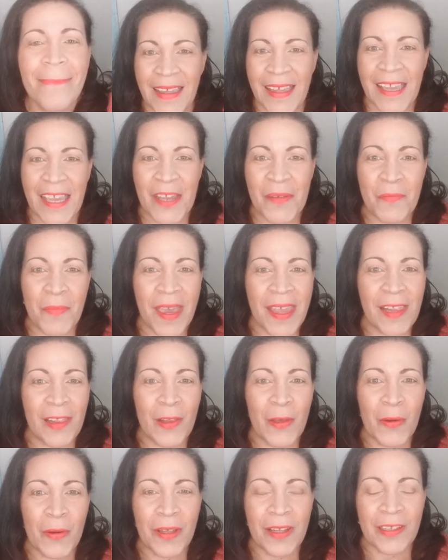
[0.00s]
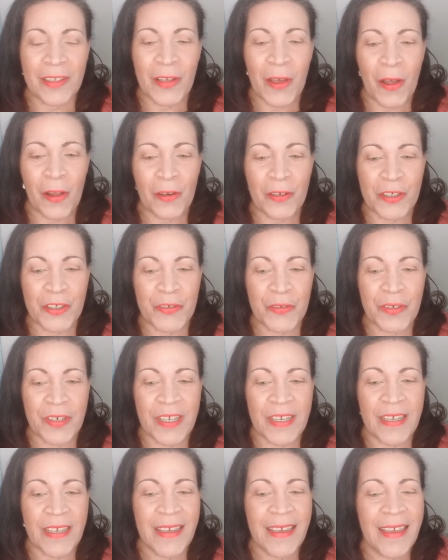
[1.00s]
In my local Dollar
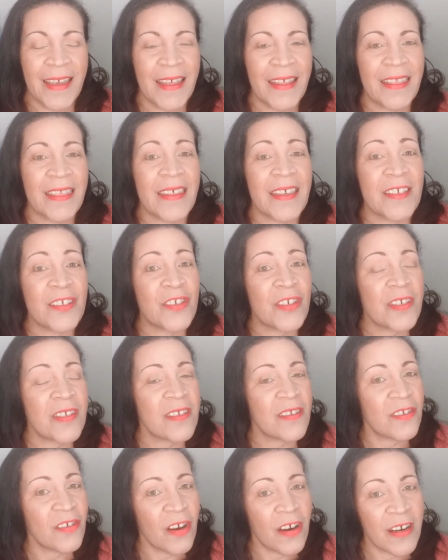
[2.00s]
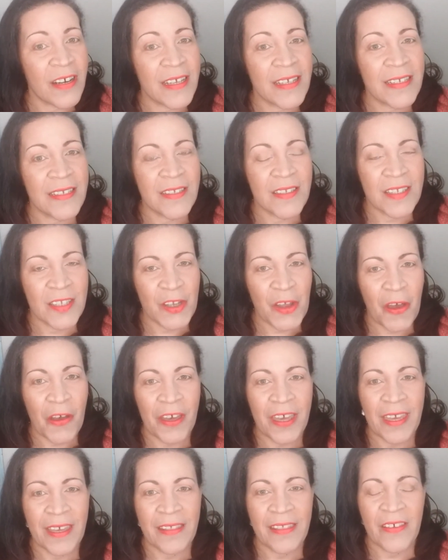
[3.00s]
Tree, they just started
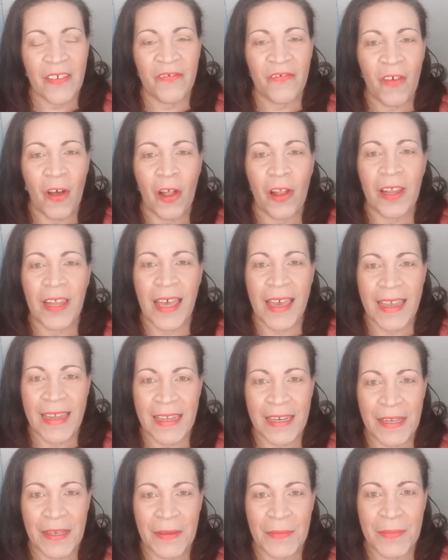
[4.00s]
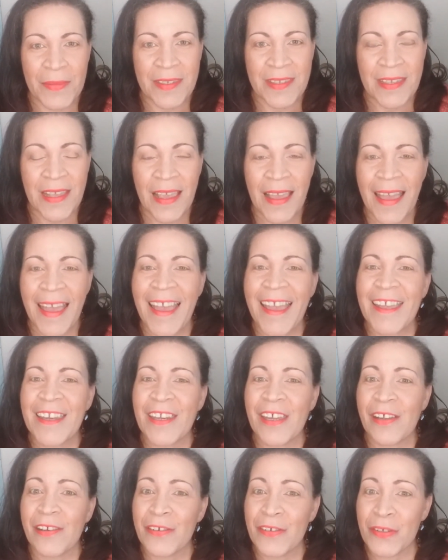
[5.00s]
stocking the fall items and
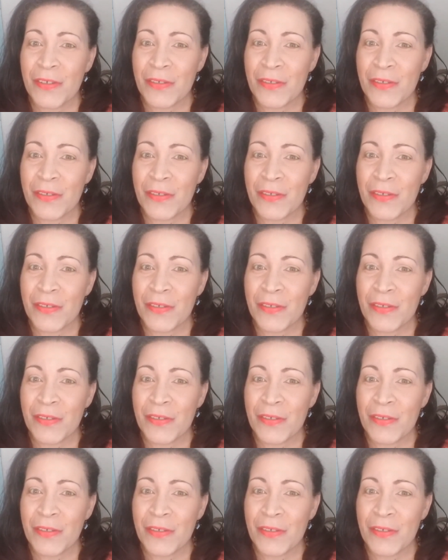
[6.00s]
are